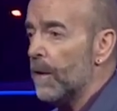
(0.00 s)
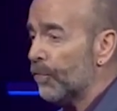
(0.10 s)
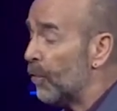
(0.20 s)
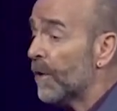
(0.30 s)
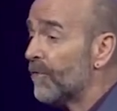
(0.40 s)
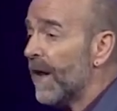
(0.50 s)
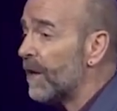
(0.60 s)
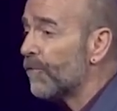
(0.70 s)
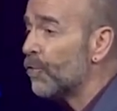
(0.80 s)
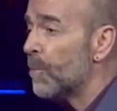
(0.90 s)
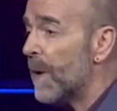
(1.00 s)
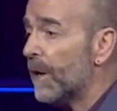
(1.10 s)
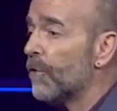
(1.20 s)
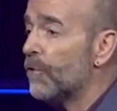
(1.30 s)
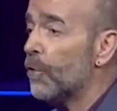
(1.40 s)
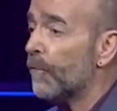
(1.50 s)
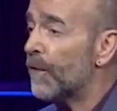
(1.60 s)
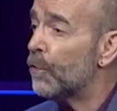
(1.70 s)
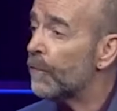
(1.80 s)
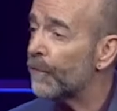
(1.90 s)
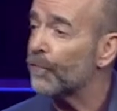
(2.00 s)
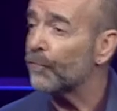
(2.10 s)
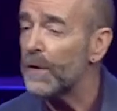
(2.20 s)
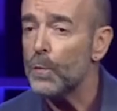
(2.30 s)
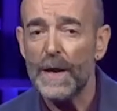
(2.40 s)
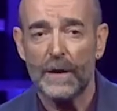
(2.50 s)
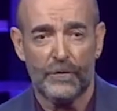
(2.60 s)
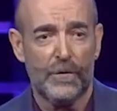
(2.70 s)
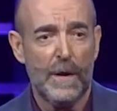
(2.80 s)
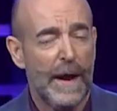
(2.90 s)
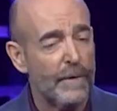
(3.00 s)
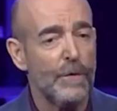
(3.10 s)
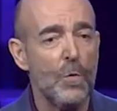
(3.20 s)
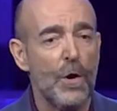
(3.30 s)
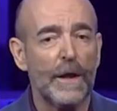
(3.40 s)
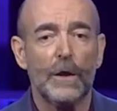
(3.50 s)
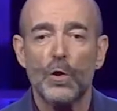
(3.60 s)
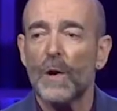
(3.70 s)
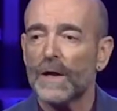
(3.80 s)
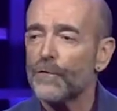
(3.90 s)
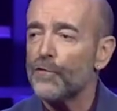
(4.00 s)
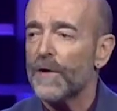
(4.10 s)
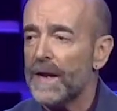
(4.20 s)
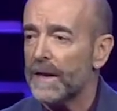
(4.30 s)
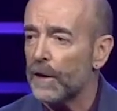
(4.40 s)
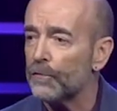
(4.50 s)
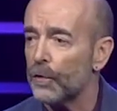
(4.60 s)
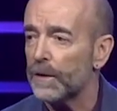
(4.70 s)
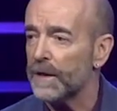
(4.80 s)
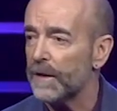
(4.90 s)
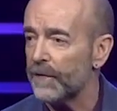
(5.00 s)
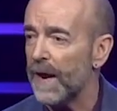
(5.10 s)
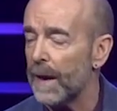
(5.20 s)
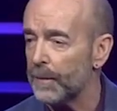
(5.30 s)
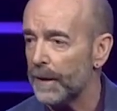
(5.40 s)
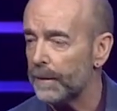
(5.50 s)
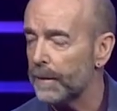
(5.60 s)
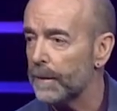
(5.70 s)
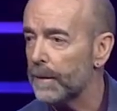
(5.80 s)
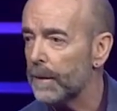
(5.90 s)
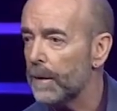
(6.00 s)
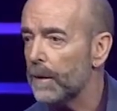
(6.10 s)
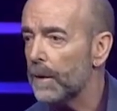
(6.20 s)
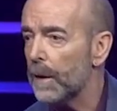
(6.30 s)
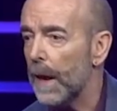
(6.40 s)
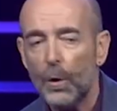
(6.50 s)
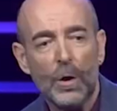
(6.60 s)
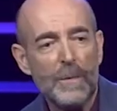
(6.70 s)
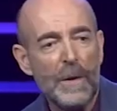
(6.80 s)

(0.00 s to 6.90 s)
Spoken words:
30 seconds to a minute to do. If you do it for 3 weeks, every morning, you will have created a totally different habit. And all